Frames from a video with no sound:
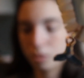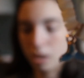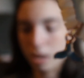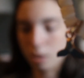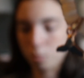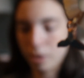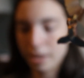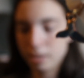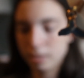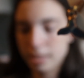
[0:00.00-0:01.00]

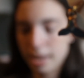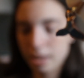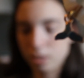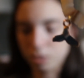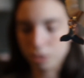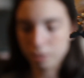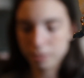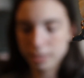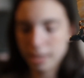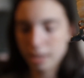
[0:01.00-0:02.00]
whale tail or
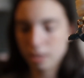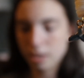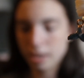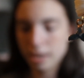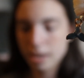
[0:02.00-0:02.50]
dolphin tail on it.